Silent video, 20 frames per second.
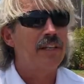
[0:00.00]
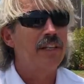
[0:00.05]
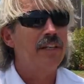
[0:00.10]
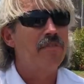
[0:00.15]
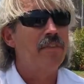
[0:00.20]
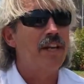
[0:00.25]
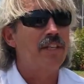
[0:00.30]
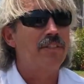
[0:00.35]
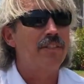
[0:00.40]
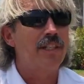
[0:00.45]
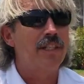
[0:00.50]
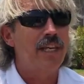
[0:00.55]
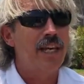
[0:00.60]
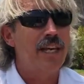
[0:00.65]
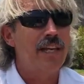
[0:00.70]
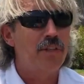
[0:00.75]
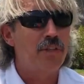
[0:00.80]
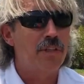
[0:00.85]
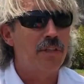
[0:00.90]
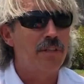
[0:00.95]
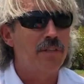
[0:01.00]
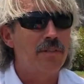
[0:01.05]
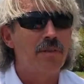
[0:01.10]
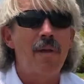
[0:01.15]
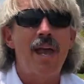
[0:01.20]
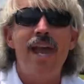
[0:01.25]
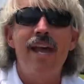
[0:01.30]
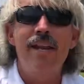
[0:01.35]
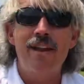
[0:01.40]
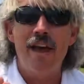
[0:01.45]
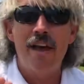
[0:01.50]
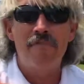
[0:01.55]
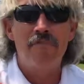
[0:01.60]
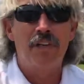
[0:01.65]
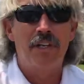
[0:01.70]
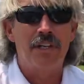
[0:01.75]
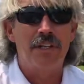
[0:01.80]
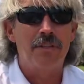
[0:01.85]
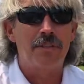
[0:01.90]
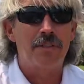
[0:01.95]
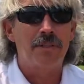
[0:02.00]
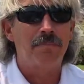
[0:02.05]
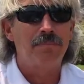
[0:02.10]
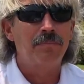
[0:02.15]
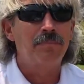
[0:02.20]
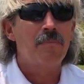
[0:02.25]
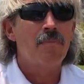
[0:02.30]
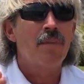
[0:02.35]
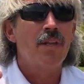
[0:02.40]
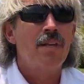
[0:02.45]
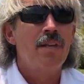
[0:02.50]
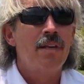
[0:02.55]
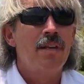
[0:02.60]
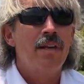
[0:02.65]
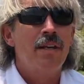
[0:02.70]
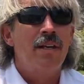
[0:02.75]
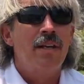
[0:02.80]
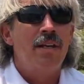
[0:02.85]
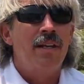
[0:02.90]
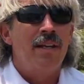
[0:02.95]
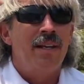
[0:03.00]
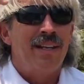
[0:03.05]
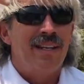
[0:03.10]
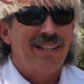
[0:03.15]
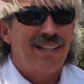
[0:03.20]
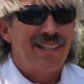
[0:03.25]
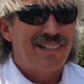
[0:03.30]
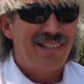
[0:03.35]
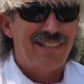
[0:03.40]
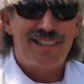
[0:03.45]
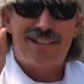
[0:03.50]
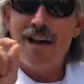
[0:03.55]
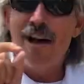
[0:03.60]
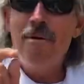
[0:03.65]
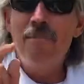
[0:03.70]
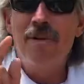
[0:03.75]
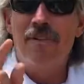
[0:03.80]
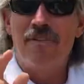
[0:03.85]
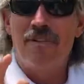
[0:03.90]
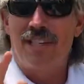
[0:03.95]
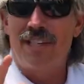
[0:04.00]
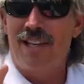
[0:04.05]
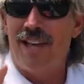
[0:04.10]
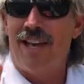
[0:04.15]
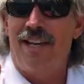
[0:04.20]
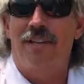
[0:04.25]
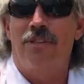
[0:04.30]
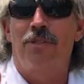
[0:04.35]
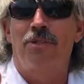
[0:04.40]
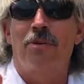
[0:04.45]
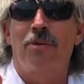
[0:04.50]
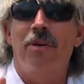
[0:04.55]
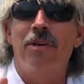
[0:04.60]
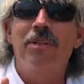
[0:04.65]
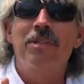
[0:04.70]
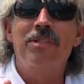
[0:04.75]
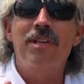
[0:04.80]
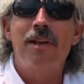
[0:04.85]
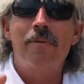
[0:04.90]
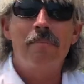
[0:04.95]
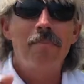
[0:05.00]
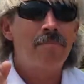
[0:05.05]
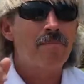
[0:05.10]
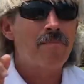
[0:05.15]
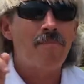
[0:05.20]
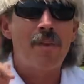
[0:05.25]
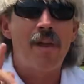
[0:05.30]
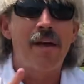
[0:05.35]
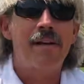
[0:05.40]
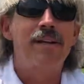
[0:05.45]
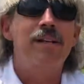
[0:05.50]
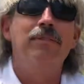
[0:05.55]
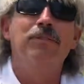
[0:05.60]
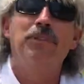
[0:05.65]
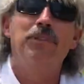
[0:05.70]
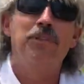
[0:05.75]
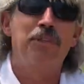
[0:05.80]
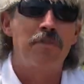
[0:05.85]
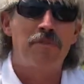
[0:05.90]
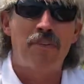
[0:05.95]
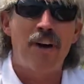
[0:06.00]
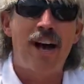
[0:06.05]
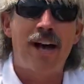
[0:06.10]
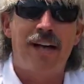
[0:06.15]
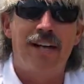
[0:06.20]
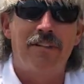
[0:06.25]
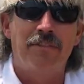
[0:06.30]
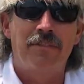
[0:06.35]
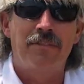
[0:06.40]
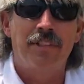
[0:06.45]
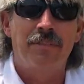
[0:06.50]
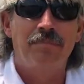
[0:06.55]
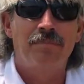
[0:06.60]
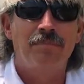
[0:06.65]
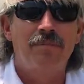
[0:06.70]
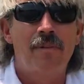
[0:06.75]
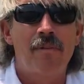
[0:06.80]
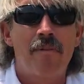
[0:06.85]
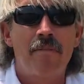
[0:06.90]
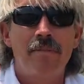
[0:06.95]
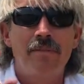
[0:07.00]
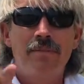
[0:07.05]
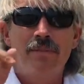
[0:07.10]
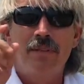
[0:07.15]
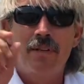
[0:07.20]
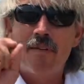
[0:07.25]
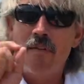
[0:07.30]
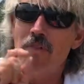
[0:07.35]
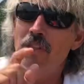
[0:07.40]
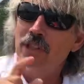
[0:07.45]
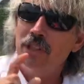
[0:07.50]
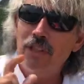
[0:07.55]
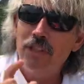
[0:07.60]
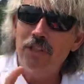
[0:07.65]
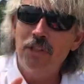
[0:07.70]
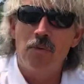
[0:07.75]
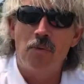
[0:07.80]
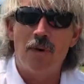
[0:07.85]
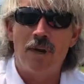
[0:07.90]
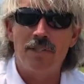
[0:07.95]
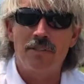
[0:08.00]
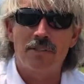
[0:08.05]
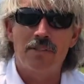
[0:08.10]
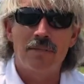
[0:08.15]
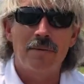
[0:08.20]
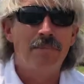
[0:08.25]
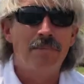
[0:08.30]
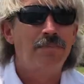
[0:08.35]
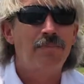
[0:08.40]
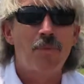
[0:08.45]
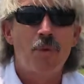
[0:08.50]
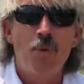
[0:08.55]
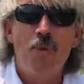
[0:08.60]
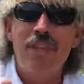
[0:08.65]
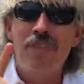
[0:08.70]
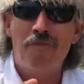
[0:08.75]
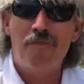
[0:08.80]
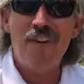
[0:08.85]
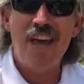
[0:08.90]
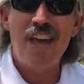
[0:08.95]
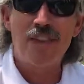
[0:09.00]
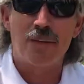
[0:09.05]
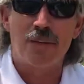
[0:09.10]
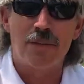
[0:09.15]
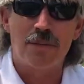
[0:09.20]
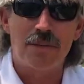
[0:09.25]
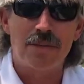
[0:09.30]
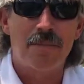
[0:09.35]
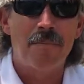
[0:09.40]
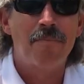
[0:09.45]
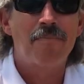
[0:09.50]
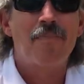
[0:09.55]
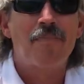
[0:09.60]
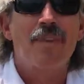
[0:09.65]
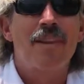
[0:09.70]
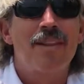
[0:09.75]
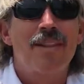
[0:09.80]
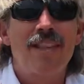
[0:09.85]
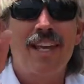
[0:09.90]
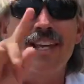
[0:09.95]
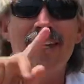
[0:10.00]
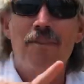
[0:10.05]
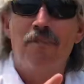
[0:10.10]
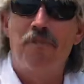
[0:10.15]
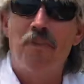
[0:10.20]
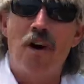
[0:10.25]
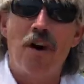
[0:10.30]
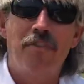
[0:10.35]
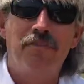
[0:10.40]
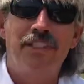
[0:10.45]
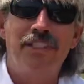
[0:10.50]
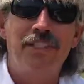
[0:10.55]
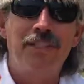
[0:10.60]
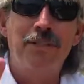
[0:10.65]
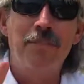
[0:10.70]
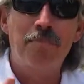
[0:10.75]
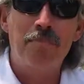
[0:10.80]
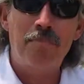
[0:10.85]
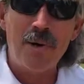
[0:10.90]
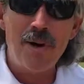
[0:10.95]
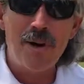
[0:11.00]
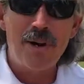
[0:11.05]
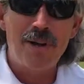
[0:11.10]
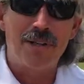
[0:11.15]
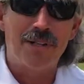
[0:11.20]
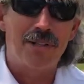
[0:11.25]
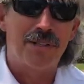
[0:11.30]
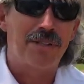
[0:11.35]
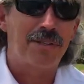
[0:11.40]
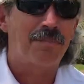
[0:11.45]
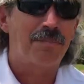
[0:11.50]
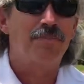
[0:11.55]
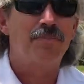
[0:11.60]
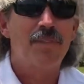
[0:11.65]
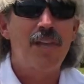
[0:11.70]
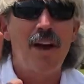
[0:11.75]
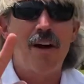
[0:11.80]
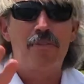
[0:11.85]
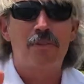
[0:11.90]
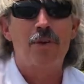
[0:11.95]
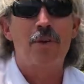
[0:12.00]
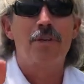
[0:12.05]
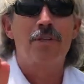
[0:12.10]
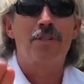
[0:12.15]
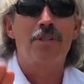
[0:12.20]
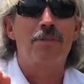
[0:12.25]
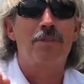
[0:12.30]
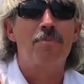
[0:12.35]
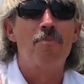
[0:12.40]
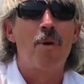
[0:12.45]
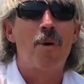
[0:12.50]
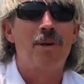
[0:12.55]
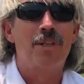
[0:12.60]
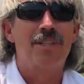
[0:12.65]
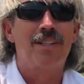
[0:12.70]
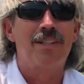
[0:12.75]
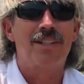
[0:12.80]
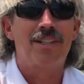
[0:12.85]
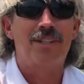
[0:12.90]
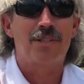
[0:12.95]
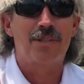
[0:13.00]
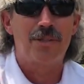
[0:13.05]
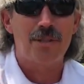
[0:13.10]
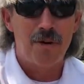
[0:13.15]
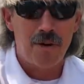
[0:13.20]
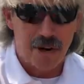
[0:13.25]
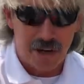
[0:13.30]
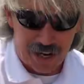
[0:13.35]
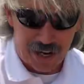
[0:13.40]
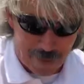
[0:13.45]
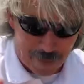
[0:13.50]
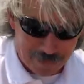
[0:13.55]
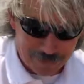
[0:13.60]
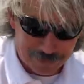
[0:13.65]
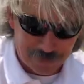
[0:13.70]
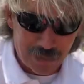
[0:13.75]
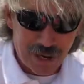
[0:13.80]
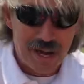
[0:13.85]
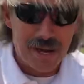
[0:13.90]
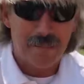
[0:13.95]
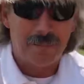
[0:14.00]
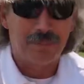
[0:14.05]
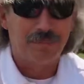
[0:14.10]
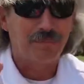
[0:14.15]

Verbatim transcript: investigations and evidence, some of the dinosaurs survived. The little ones with feathers, they evolved into birds. Now, of course, there's more to this story, but